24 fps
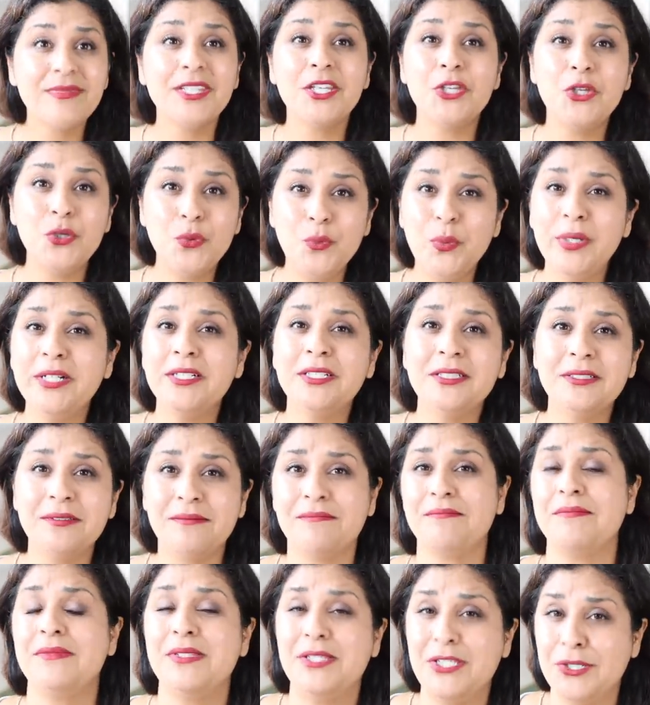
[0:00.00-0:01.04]
You will
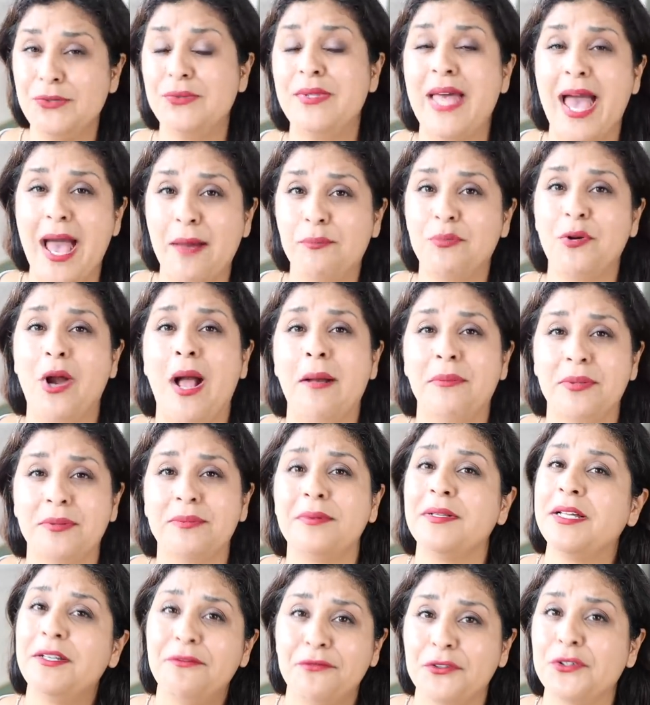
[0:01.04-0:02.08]
do that
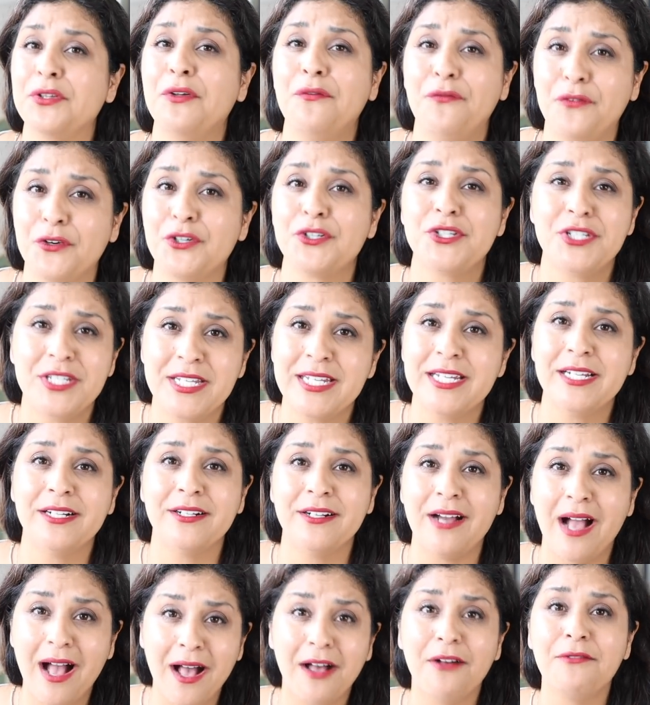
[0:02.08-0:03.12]
probably for the first
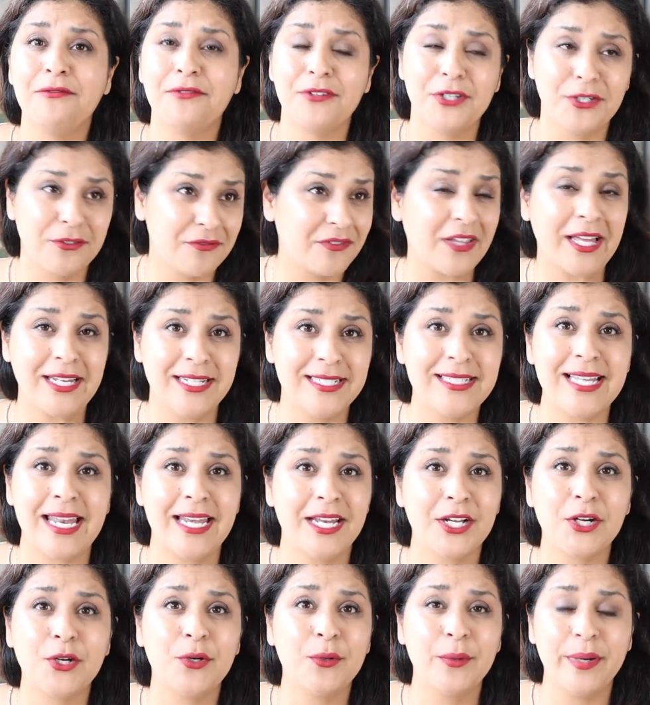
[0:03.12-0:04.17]
year of your flight
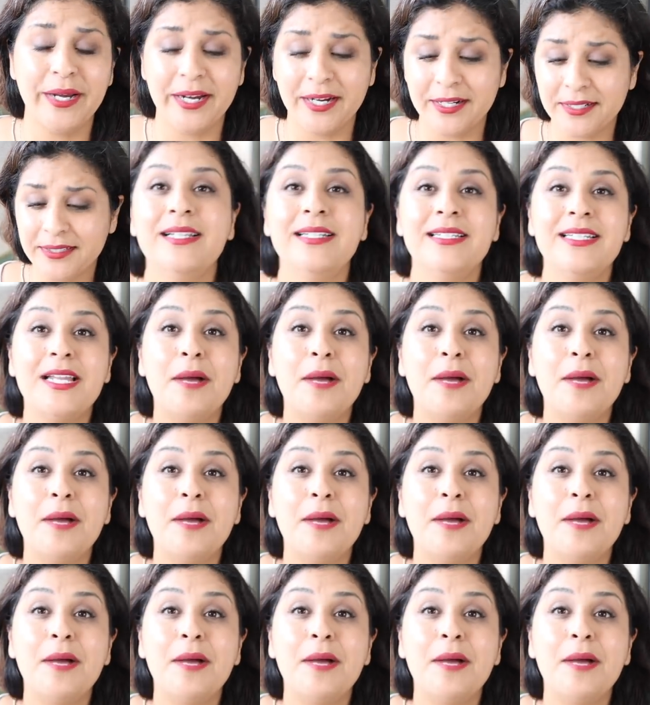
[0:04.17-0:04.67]
attendant career.